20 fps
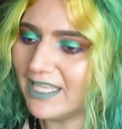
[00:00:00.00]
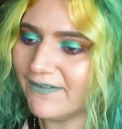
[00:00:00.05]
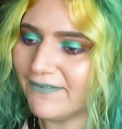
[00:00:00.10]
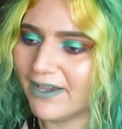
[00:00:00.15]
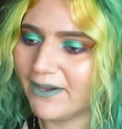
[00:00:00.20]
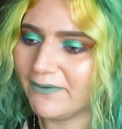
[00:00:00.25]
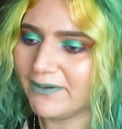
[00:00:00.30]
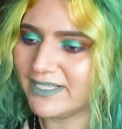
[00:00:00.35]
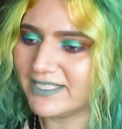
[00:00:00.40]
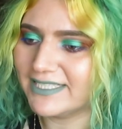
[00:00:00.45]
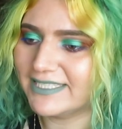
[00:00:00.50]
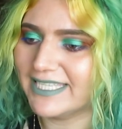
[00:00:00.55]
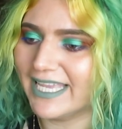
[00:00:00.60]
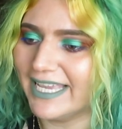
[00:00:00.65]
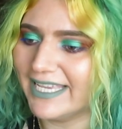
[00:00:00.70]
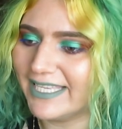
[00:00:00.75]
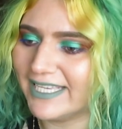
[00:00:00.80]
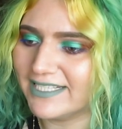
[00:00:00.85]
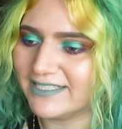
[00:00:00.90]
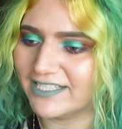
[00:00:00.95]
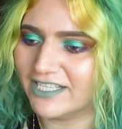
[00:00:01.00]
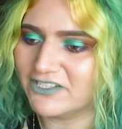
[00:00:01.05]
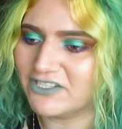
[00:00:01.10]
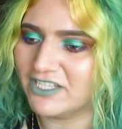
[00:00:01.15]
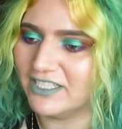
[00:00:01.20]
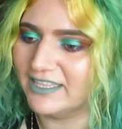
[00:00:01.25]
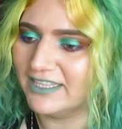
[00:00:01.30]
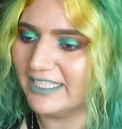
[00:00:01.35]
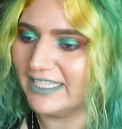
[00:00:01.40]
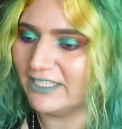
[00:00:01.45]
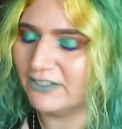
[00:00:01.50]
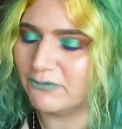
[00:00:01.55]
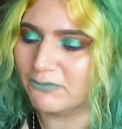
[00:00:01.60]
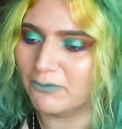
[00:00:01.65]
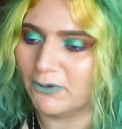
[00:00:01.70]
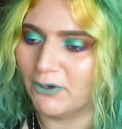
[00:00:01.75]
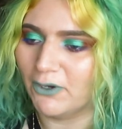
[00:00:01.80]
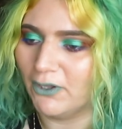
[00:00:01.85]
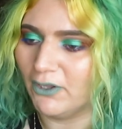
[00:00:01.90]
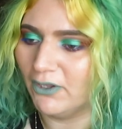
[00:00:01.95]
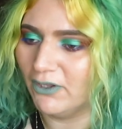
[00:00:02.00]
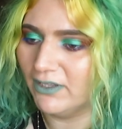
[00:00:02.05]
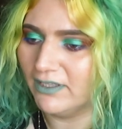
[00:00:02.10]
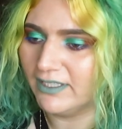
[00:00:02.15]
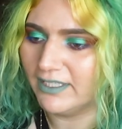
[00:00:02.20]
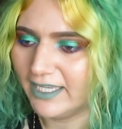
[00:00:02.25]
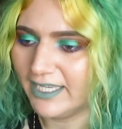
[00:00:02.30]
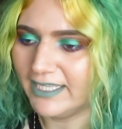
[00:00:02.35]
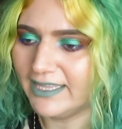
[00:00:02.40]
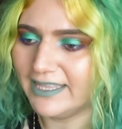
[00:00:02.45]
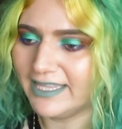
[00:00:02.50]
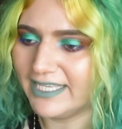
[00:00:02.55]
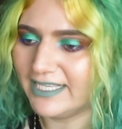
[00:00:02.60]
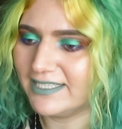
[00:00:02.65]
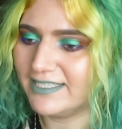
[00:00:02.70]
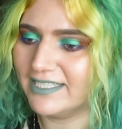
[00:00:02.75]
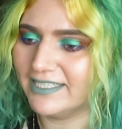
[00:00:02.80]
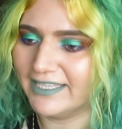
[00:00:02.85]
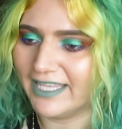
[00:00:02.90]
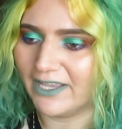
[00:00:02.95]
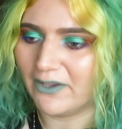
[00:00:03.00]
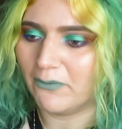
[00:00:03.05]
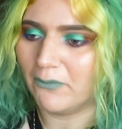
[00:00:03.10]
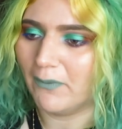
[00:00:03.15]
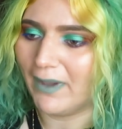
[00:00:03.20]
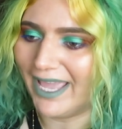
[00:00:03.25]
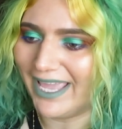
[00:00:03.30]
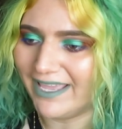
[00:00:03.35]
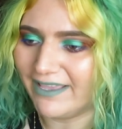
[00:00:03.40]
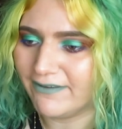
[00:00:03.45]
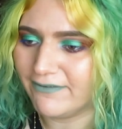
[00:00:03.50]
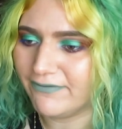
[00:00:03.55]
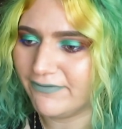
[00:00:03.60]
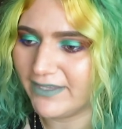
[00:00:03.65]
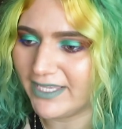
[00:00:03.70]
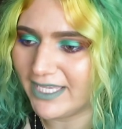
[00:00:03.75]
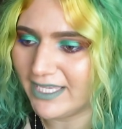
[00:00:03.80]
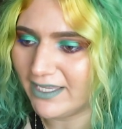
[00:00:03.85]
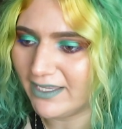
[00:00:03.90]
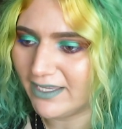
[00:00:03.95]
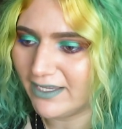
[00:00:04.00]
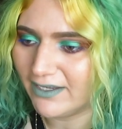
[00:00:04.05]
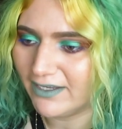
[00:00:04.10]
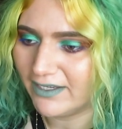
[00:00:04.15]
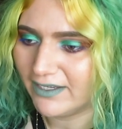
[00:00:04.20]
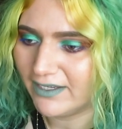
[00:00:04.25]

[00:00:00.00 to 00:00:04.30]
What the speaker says: love how he's taking such a lead role in this and like wavy.